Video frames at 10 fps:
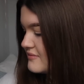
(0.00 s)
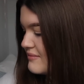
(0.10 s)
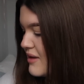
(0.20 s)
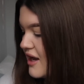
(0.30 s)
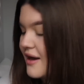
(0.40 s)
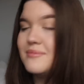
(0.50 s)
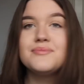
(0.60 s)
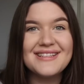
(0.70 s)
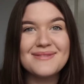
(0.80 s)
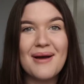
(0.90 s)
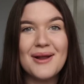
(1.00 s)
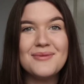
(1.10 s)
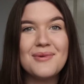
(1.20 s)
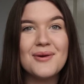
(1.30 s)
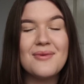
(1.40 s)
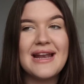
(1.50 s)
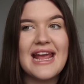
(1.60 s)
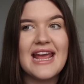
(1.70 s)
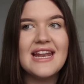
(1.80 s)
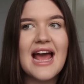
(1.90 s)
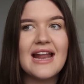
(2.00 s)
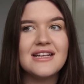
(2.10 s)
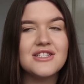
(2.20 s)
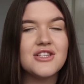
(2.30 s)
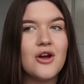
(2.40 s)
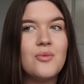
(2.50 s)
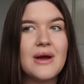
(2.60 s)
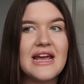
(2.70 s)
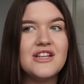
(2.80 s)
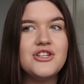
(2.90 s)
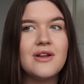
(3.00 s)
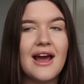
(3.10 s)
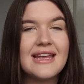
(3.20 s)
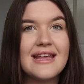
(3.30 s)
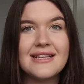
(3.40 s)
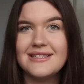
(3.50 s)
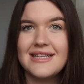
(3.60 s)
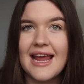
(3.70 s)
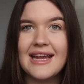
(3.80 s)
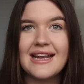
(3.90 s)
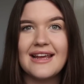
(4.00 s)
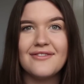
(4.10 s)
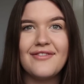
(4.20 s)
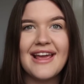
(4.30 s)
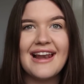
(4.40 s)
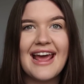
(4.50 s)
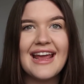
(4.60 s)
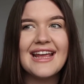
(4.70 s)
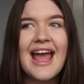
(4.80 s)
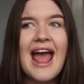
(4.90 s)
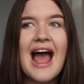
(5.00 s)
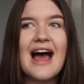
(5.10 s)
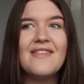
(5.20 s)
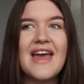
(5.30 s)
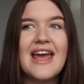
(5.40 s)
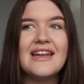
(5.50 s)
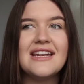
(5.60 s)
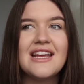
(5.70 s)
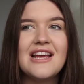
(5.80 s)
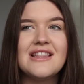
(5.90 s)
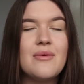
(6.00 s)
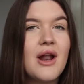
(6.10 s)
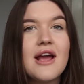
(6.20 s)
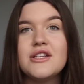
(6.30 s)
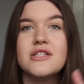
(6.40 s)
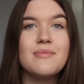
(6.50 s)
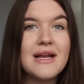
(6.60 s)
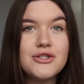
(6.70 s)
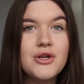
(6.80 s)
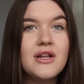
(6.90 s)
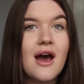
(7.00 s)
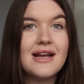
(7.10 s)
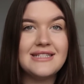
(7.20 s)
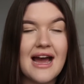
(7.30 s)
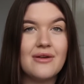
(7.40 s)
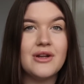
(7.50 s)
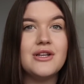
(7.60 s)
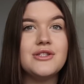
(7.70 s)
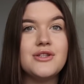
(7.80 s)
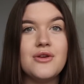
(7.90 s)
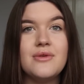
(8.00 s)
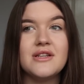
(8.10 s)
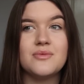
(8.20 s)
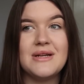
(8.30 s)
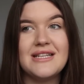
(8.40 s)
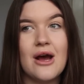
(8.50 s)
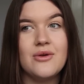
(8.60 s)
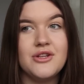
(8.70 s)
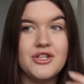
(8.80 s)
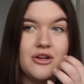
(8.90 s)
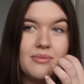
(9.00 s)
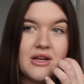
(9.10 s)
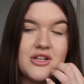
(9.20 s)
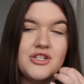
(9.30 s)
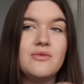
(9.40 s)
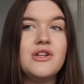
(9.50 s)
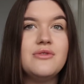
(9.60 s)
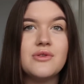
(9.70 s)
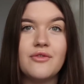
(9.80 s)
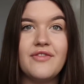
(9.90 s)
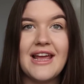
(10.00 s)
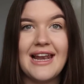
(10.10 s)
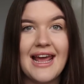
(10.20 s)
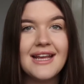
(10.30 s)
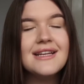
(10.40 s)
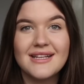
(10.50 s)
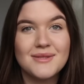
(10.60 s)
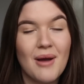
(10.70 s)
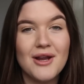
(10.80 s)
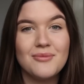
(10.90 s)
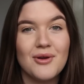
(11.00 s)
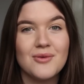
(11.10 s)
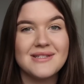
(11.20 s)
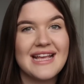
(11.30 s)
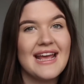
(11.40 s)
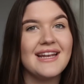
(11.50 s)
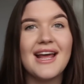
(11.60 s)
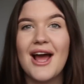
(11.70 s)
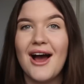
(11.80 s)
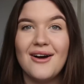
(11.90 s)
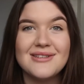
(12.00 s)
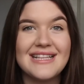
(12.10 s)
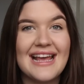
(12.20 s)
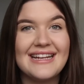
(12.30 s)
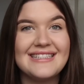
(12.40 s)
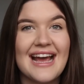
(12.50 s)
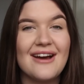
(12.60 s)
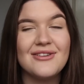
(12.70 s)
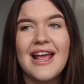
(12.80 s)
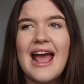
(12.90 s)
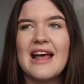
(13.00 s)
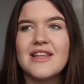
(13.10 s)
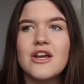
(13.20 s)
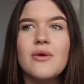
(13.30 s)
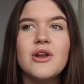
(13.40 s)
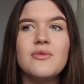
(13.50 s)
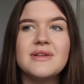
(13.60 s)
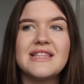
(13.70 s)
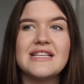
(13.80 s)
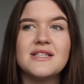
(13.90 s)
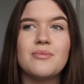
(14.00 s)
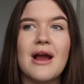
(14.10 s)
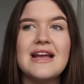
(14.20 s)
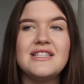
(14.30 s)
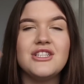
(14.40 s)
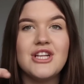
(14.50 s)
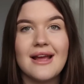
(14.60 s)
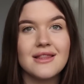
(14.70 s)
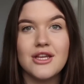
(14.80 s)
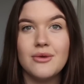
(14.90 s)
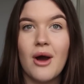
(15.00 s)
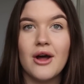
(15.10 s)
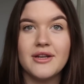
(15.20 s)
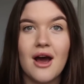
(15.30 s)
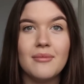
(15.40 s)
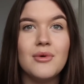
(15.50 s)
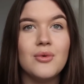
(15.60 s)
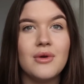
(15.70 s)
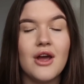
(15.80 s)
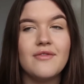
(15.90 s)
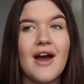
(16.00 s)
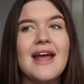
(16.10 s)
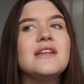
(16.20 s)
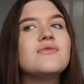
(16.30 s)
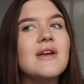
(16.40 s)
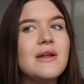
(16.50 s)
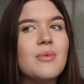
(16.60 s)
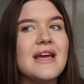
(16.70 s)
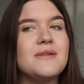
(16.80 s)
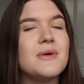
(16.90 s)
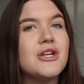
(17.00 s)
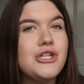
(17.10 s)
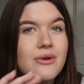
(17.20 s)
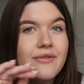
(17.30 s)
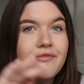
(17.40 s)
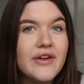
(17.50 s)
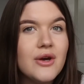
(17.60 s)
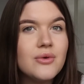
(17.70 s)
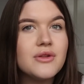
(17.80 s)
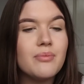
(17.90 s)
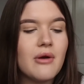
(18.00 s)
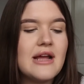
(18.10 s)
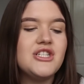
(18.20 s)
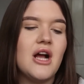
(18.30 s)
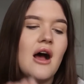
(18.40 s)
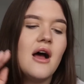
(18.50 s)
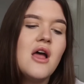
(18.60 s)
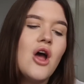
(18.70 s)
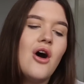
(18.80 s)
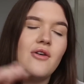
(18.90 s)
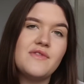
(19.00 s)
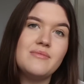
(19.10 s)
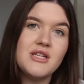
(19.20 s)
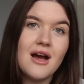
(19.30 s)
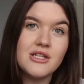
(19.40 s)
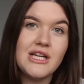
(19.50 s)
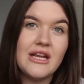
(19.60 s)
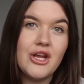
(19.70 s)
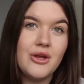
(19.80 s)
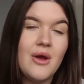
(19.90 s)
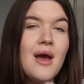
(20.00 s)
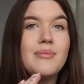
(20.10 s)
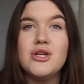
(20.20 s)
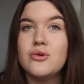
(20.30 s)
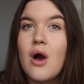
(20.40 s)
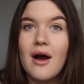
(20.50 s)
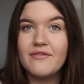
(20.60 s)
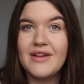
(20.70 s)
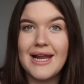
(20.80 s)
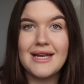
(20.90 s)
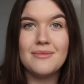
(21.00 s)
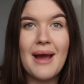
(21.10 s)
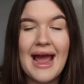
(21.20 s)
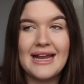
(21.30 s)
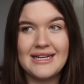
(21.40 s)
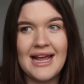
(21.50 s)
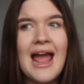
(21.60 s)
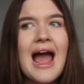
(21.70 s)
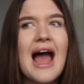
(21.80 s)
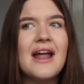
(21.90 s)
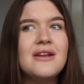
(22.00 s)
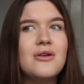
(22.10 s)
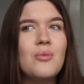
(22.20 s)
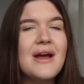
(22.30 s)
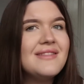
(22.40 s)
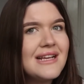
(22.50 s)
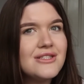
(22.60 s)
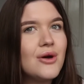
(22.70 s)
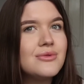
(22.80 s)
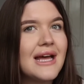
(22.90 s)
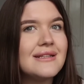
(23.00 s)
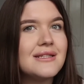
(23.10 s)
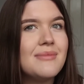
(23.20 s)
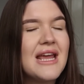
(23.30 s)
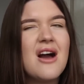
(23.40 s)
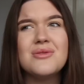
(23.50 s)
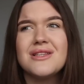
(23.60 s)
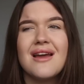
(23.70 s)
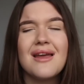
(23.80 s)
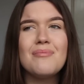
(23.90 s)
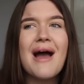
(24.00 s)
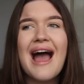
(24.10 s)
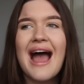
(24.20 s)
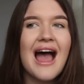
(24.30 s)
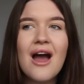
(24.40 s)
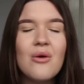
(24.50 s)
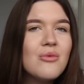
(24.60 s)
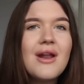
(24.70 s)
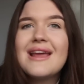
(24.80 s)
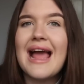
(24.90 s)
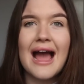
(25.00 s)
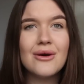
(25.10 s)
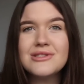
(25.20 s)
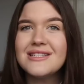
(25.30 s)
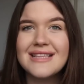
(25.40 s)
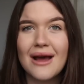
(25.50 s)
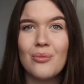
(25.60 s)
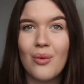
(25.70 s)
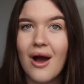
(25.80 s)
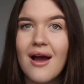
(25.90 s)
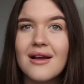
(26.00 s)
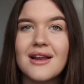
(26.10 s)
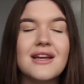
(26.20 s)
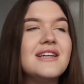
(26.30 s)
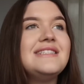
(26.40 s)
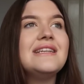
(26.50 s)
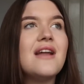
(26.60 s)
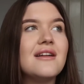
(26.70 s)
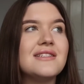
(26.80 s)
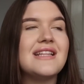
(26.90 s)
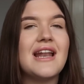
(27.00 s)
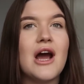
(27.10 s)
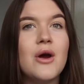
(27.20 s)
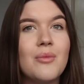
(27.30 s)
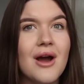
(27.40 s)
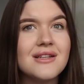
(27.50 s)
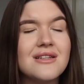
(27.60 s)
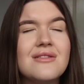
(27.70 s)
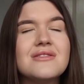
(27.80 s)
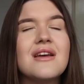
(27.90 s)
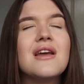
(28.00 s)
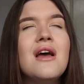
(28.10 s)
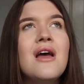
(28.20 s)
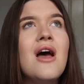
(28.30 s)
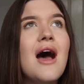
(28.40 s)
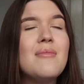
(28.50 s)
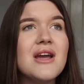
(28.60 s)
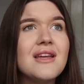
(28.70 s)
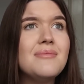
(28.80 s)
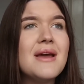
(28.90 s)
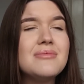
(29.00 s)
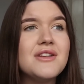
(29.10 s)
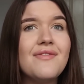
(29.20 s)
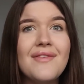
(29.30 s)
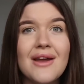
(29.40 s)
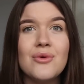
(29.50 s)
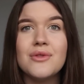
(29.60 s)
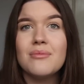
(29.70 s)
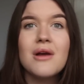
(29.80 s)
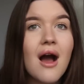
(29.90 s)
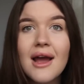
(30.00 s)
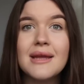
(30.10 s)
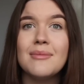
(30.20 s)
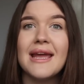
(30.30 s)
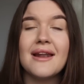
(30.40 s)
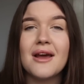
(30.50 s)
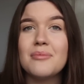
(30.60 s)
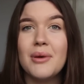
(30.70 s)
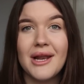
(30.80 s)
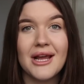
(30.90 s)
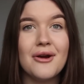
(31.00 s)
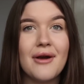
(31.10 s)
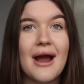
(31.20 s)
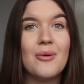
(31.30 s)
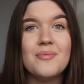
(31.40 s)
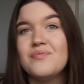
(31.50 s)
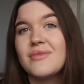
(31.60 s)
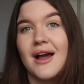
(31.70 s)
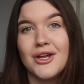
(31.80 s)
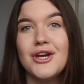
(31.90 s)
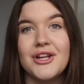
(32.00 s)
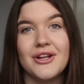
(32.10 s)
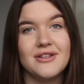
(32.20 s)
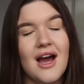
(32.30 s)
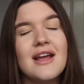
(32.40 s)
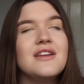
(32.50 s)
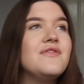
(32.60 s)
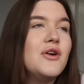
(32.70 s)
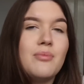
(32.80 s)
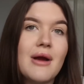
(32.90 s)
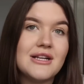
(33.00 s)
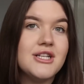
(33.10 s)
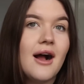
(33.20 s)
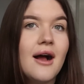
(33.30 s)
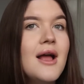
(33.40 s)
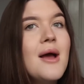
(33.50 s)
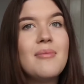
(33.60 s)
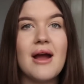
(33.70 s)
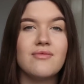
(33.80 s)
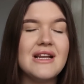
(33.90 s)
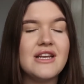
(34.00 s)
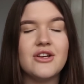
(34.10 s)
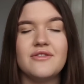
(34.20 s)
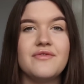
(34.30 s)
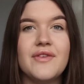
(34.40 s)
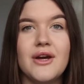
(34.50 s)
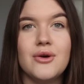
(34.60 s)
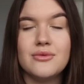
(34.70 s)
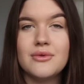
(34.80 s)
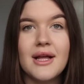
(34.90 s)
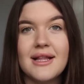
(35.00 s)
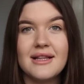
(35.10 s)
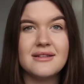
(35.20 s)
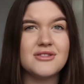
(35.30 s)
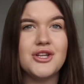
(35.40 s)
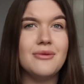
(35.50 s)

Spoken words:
my alarm. The spinal block went in and it's so weird. You like get this tingling feeling, and then they were like, just make sure you lie down as soon as we tell you to because you'll lose all feeling. Spinal block was in, I was laying down, and they go along with this spray to check that you are numb all over. And it's really weird because you can feel the pressure of them touching you, but you can't feel any pain. And when they told that to me, I was like, but how, like, how does that work? Like, I didn't understand how it worked, and I was like, am I going to be able to feel them cutting me and like pulling her out? I couldn't. I could feel pressure, but I really couldn't feel too